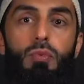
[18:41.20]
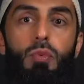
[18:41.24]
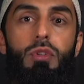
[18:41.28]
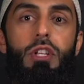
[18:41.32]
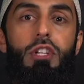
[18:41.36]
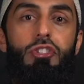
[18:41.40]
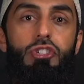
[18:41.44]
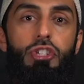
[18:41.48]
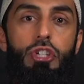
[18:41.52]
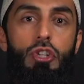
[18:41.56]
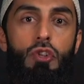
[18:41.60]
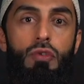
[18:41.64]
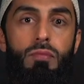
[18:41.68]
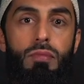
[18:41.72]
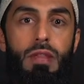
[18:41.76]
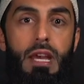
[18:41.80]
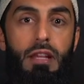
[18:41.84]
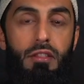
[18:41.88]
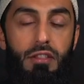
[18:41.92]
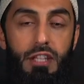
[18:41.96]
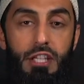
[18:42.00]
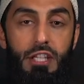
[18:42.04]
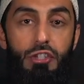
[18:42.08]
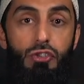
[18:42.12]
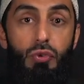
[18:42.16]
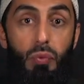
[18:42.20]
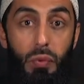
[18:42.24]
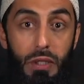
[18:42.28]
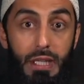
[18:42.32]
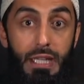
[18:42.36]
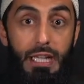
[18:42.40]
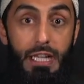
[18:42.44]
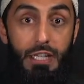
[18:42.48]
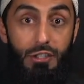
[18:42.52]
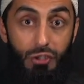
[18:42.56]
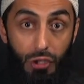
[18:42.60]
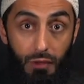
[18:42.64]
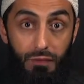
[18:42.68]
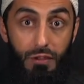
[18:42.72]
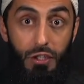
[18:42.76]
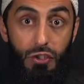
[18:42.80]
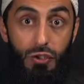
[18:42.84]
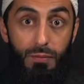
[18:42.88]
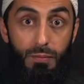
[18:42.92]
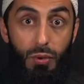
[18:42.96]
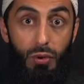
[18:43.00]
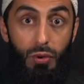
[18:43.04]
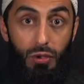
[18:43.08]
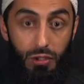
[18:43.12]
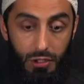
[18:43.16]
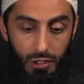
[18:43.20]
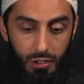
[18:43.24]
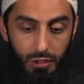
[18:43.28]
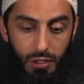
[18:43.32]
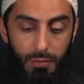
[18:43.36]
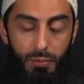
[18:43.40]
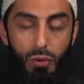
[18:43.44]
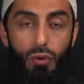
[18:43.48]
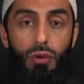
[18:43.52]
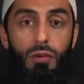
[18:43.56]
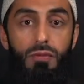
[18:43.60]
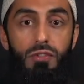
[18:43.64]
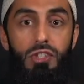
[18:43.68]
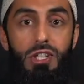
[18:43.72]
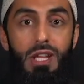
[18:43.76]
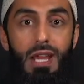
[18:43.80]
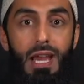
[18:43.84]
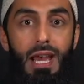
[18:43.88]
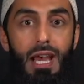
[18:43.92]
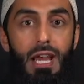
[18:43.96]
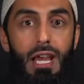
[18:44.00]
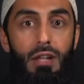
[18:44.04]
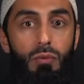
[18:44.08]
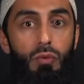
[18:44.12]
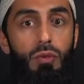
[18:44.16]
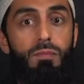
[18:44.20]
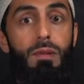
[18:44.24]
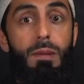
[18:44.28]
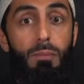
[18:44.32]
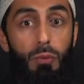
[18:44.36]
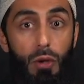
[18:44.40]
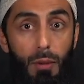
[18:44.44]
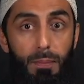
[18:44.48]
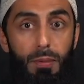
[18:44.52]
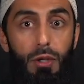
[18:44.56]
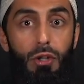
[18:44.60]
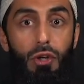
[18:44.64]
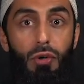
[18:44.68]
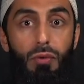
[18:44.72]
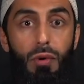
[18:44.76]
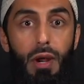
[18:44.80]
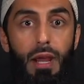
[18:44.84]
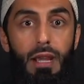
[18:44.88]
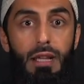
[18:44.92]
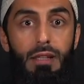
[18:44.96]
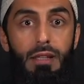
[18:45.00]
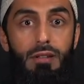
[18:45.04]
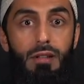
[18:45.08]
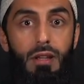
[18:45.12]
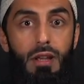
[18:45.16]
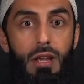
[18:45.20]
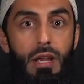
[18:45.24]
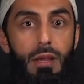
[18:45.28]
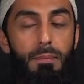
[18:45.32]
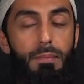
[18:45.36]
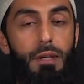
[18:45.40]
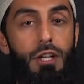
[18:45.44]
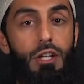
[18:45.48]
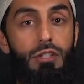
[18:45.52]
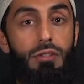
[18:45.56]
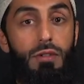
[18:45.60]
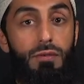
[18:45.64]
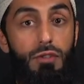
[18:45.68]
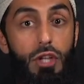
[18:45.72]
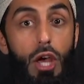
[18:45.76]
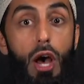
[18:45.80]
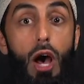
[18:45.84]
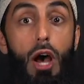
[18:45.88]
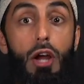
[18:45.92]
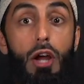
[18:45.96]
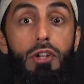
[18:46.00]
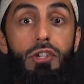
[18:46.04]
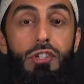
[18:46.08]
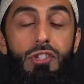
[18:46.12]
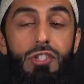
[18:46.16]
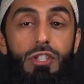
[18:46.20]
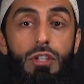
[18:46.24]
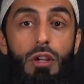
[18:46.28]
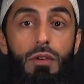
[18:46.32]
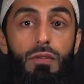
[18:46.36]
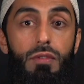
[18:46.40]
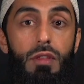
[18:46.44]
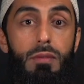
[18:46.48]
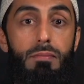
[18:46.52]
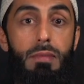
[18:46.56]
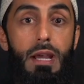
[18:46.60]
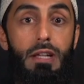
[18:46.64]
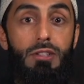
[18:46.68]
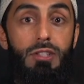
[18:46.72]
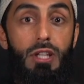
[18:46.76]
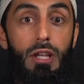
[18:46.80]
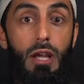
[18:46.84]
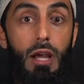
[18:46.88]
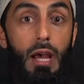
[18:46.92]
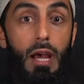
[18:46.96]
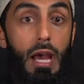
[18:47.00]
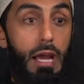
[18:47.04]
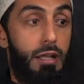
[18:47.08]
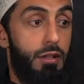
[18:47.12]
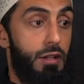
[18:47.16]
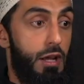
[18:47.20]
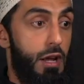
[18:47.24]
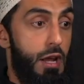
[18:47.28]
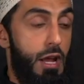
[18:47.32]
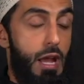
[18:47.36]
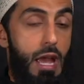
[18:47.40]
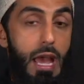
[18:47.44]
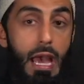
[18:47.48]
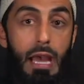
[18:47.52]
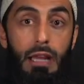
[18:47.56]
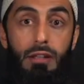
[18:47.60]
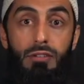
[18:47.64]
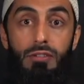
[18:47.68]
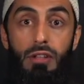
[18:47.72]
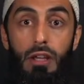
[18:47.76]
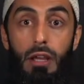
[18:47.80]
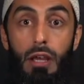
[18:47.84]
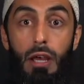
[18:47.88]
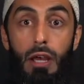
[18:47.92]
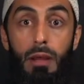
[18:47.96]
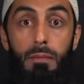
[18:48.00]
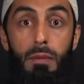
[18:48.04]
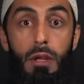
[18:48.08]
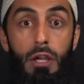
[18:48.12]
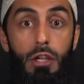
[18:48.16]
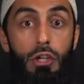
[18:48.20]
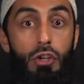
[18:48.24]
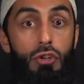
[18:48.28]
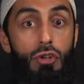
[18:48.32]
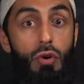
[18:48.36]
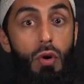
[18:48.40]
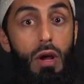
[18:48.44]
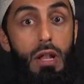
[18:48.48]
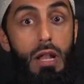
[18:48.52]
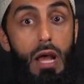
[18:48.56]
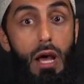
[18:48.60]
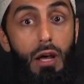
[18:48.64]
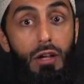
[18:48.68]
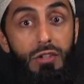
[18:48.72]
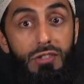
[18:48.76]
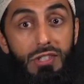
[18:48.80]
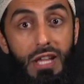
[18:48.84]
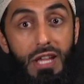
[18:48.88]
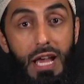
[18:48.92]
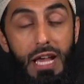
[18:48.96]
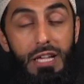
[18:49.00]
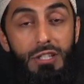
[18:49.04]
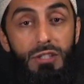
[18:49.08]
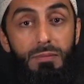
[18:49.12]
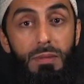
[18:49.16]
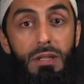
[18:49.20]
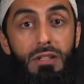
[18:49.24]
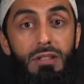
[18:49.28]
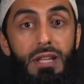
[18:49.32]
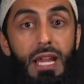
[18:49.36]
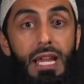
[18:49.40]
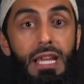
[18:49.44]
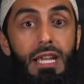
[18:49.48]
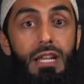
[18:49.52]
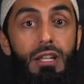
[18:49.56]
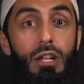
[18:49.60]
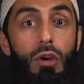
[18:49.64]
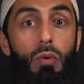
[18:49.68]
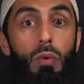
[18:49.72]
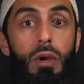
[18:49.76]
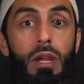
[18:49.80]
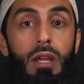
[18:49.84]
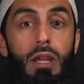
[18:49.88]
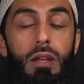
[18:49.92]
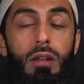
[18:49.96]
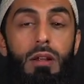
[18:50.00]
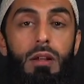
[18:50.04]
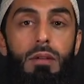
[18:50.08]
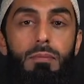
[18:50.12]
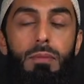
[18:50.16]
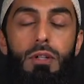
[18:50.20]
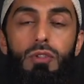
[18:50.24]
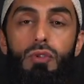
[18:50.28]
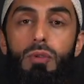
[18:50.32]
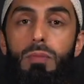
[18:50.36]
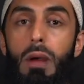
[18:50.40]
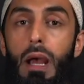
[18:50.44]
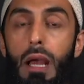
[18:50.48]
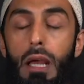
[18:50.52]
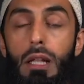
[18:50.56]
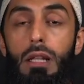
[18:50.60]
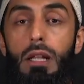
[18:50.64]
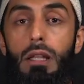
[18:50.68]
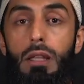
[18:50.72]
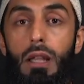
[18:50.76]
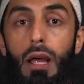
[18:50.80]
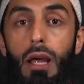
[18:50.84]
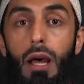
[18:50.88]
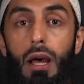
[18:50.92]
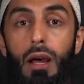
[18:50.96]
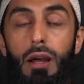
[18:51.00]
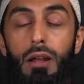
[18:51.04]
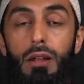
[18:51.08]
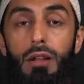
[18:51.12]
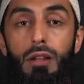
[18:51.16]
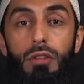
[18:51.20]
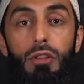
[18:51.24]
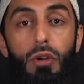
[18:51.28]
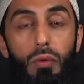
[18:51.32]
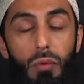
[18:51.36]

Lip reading: would assume that these readings of this book, the Book of Jihad, would be popular, right? Because of the urgency of the matter and Al-Aqsa has been taken away. But subhanAllah, the